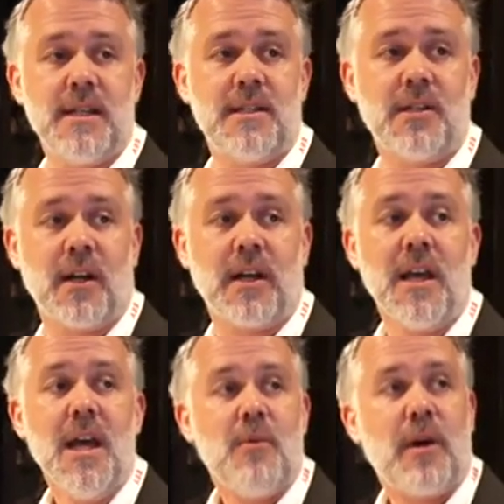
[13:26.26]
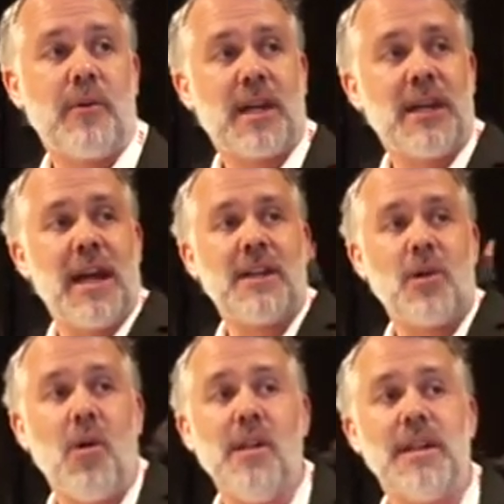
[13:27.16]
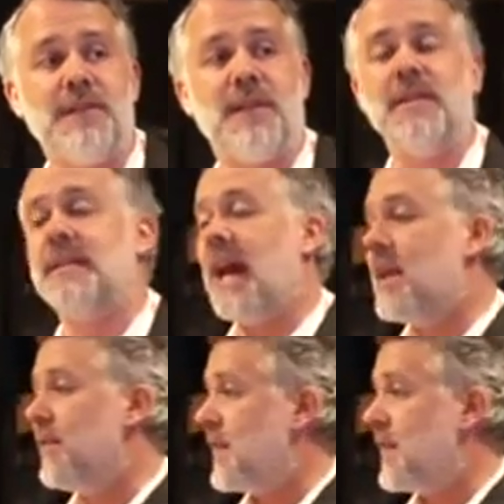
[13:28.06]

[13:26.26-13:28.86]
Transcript: in CERN, where we connect all different kind of